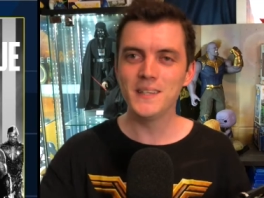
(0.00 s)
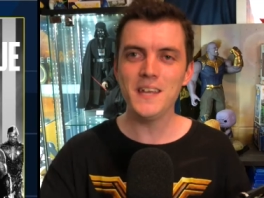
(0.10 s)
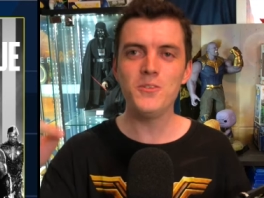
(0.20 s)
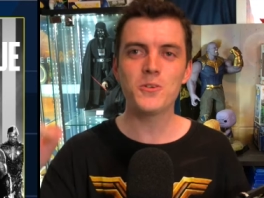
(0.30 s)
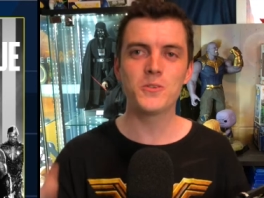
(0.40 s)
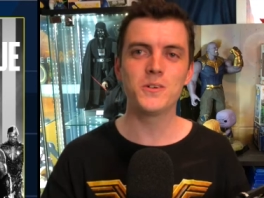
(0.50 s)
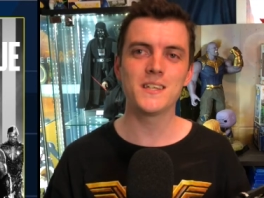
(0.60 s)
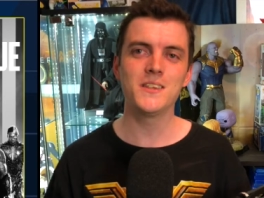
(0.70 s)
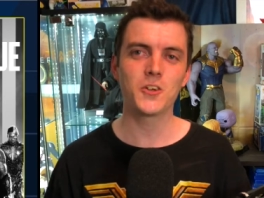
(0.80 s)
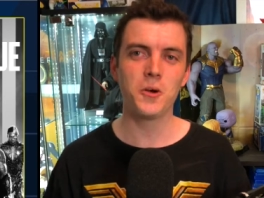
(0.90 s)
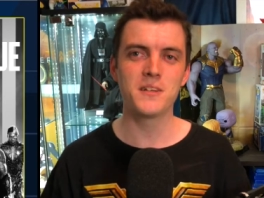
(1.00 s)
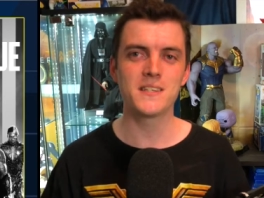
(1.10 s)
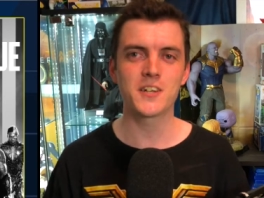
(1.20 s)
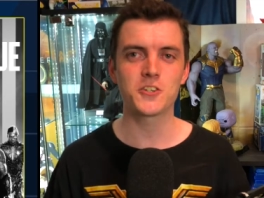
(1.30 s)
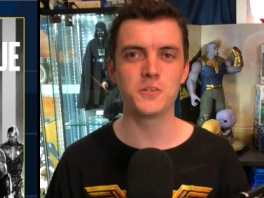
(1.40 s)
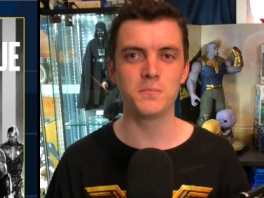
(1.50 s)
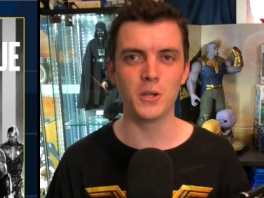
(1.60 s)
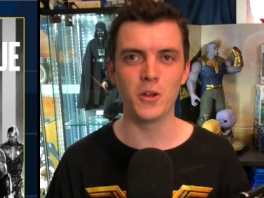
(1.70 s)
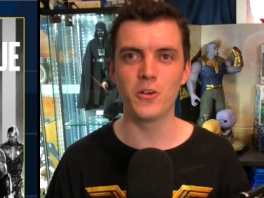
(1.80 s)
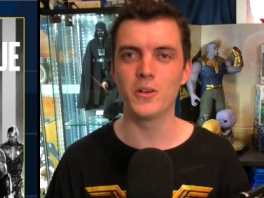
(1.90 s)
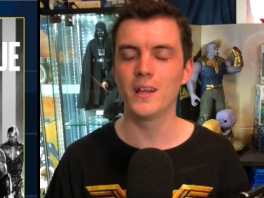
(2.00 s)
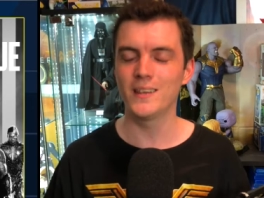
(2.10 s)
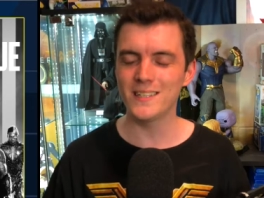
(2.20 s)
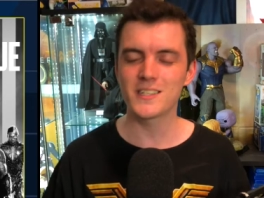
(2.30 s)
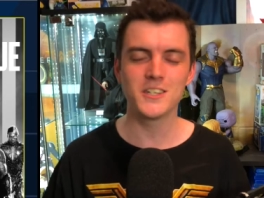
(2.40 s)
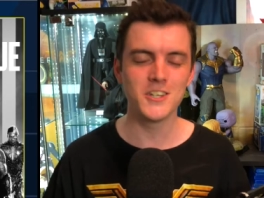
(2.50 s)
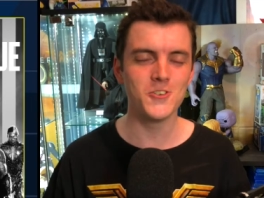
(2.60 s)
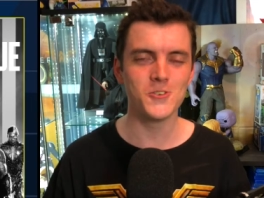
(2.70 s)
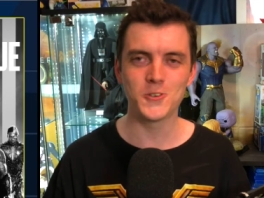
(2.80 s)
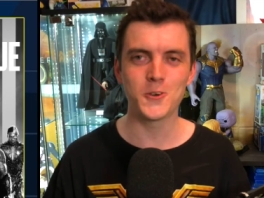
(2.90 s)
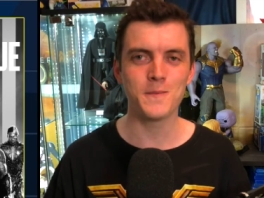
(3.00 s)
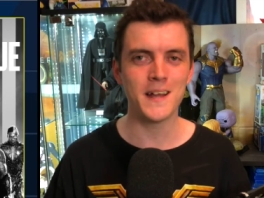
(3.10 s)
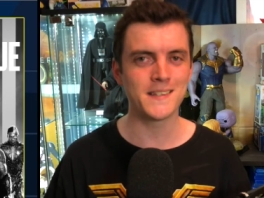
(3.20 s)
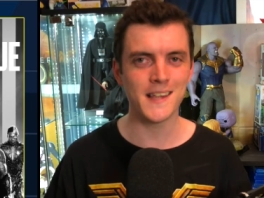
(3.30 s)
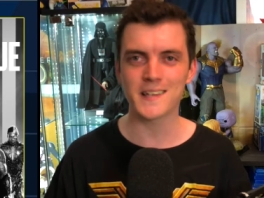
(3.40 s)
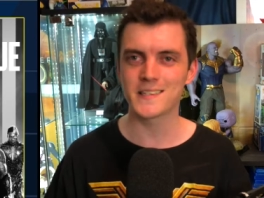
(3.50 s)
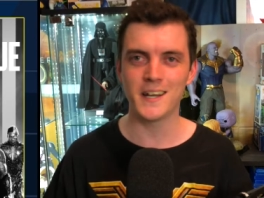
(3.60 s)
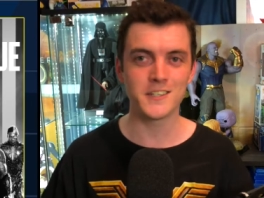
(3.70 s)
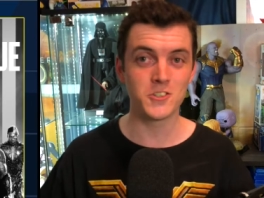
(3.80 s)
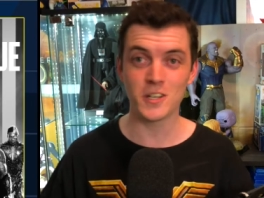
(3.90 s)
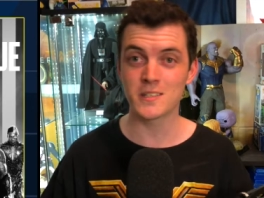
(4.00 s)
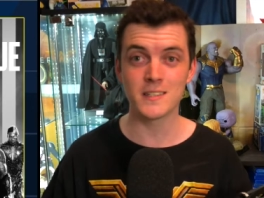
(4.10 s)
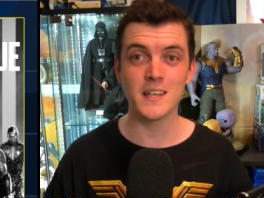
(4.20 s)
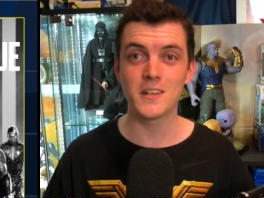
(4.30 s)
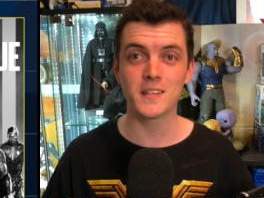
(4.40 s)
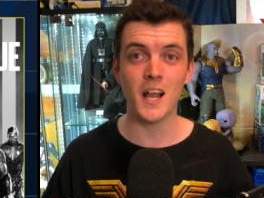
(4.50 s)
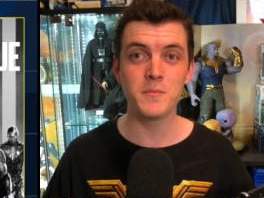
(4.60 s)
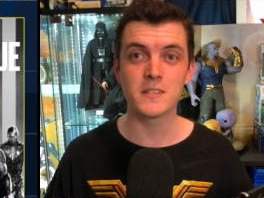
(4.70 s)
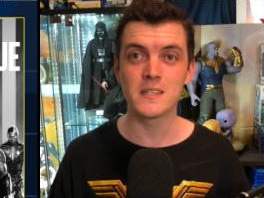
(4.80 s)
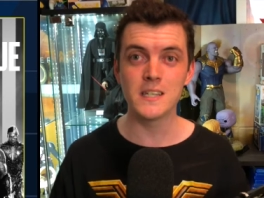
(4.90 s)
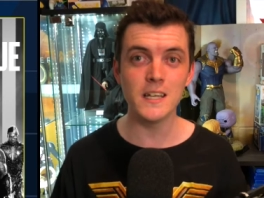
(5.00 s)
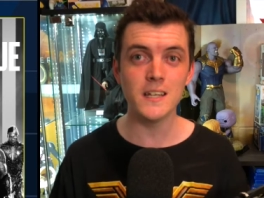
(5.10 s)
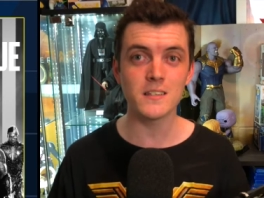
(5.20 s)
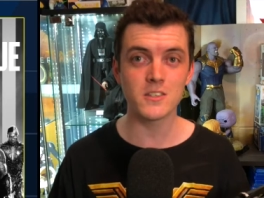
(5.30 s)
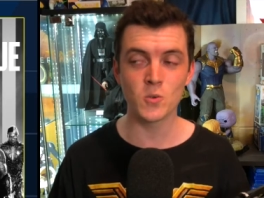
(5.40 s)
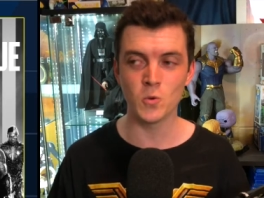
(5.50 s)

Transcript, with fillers: leave your thoughts in the comment section below. Let's continue to talk about Zack Snyder's Justice League, because I'm as giddy as a